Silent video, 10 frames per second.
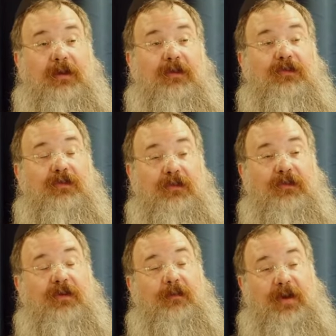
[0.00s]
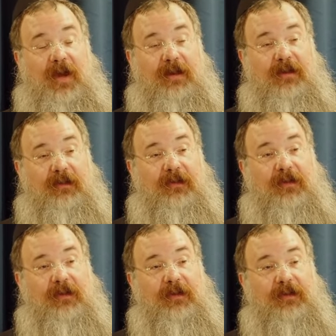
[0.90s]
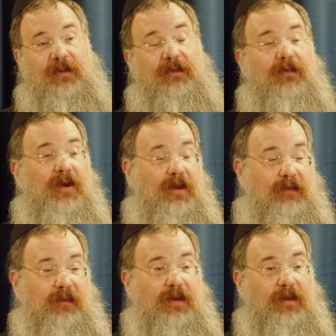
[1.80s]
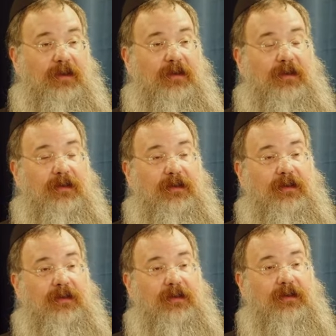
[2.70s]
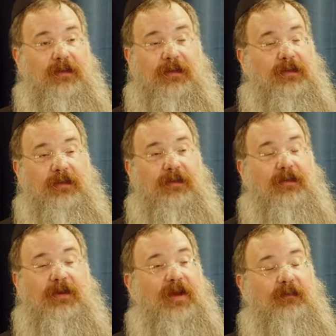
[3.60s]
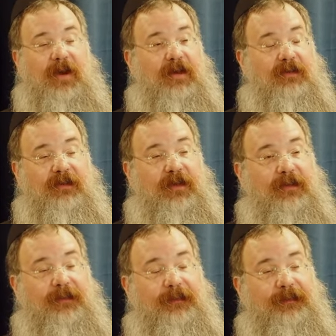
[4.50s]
is use their bodies to do God's will. They don't have bodies now.